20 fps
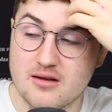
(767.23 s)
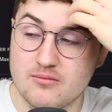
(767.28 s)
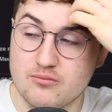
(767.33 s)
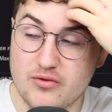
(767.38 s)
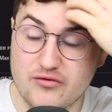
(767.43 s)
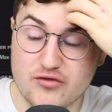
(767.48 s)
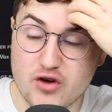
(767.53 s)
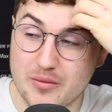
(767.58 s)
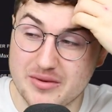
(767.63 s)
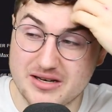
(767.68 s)

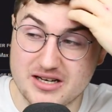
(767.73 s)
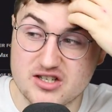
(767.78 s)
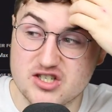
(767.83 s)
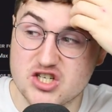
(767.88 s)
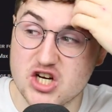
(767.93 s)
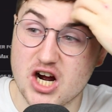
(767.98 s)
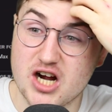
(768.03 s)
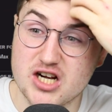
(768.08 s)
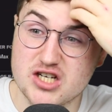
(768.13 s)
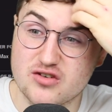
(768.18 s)
We've not been in
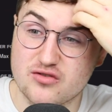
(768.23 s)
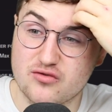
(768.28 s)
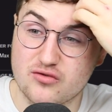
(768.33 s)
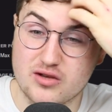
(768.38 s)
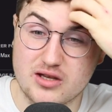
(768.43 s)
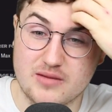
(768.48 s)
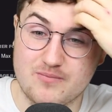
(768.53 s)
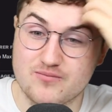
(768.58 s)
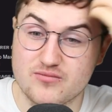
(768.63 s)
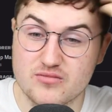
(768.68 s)
charge of
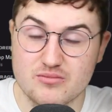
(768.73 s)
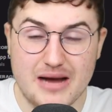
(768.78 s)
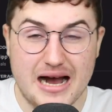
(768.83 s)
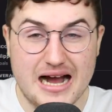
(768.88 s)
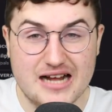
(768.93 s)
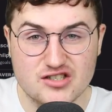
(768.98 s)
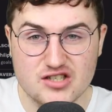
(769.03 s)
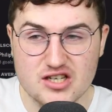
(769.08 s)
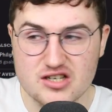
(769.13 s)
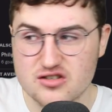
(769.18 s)
the
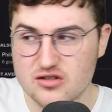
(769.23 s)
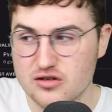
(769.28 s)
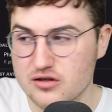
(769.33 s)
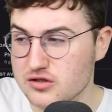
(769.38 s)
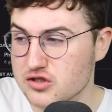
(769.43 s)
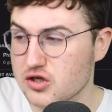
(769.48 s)
matches though,